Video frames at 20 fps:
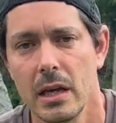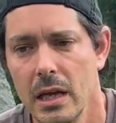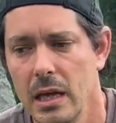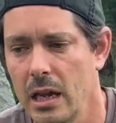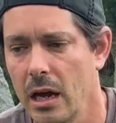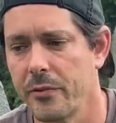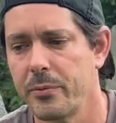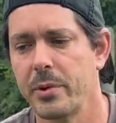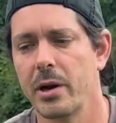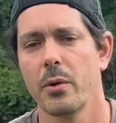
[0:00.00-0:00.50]

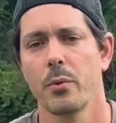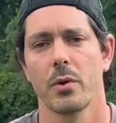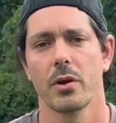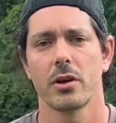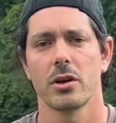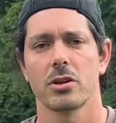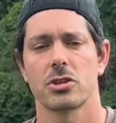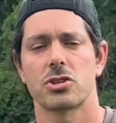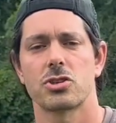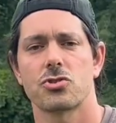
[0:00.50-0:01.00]
Now from here, we're
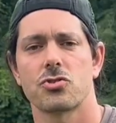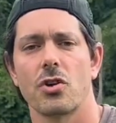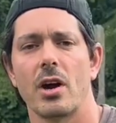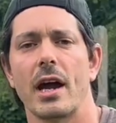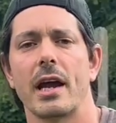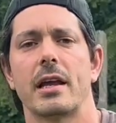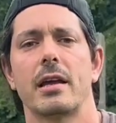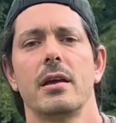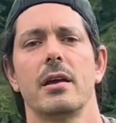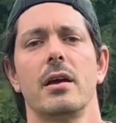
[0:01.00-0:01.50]
gonna
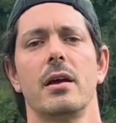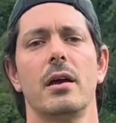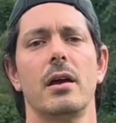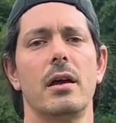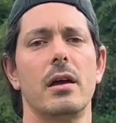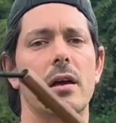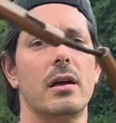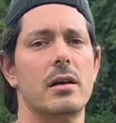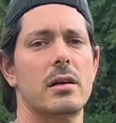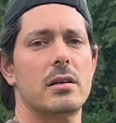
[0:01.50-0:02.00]
strike
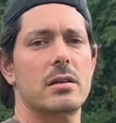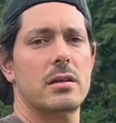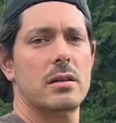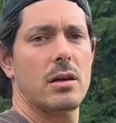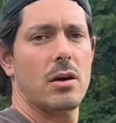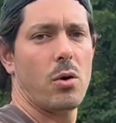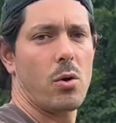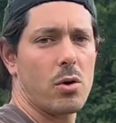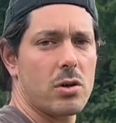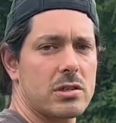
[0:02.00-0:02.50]

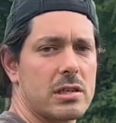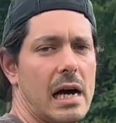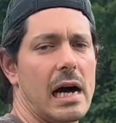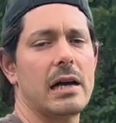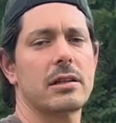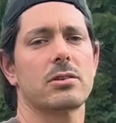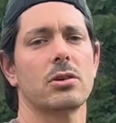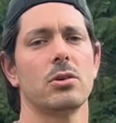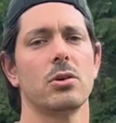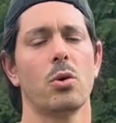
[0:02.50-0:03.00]

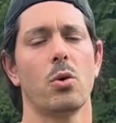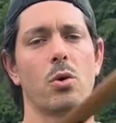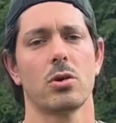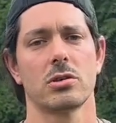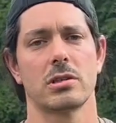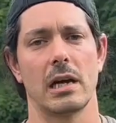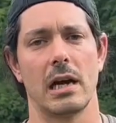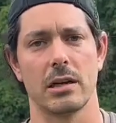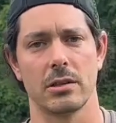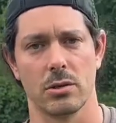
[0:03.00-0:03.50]
horizontal,
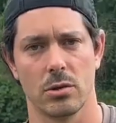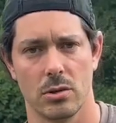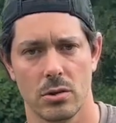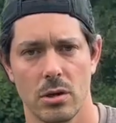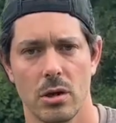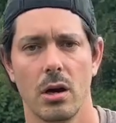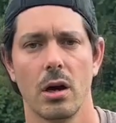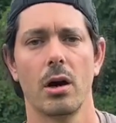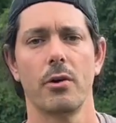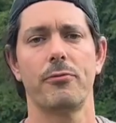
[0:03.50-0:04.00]
horizontal,
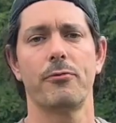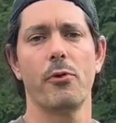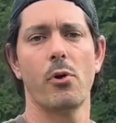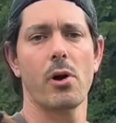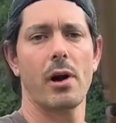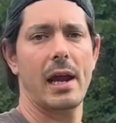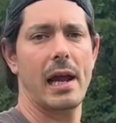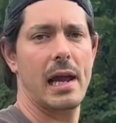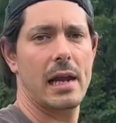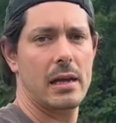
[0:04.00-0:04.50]
a
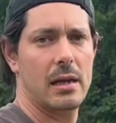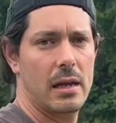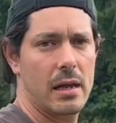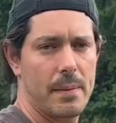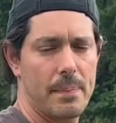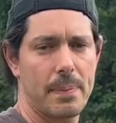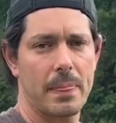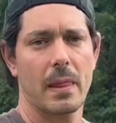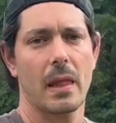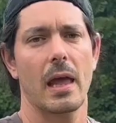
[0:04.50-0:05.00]
forehand
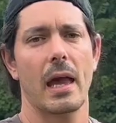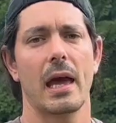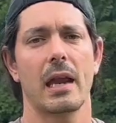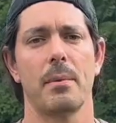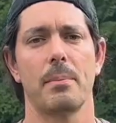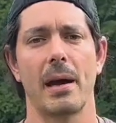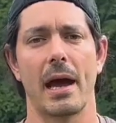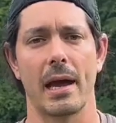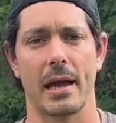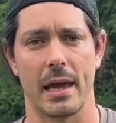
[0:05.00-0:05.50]
and a
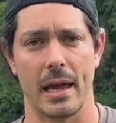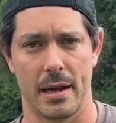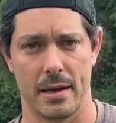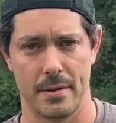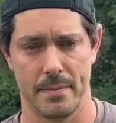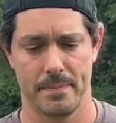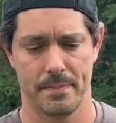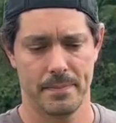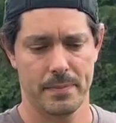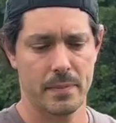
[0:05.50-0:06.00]
backhand.
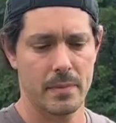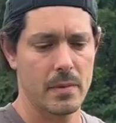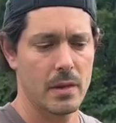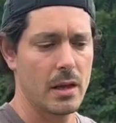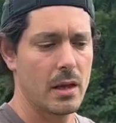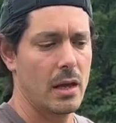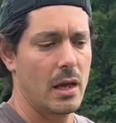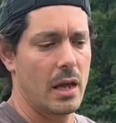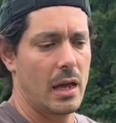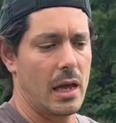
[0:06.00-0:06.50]

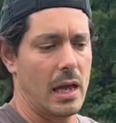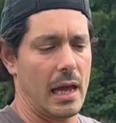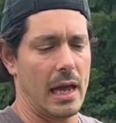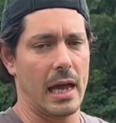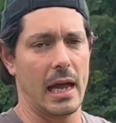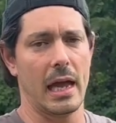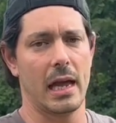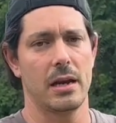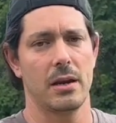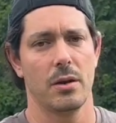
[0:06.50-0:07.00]

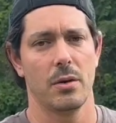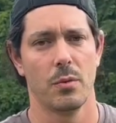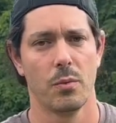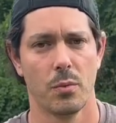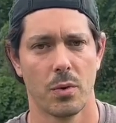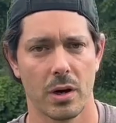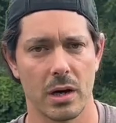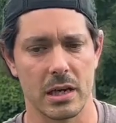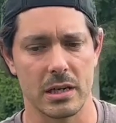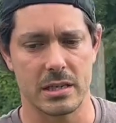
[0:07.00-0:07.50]
And
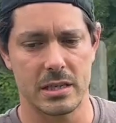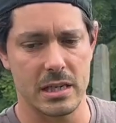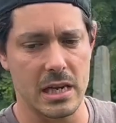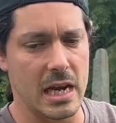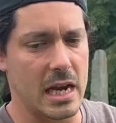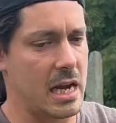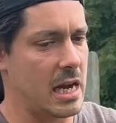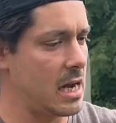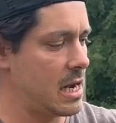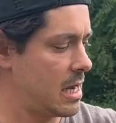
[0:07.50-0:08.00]
we're gonna
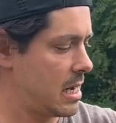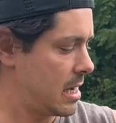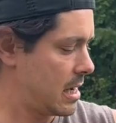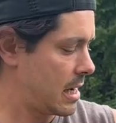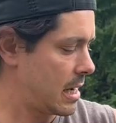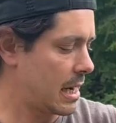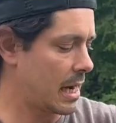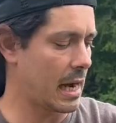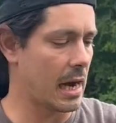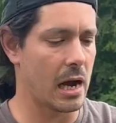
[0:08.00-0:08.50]
see
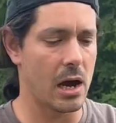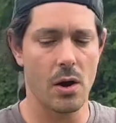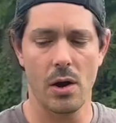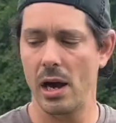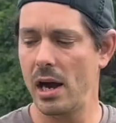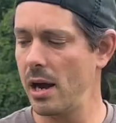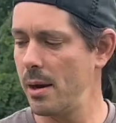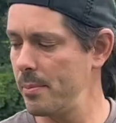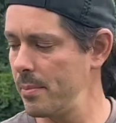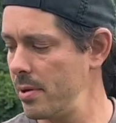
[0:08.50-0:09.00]
how
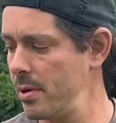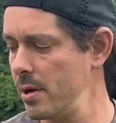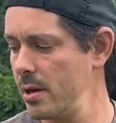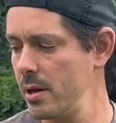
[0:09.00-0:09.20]
I'm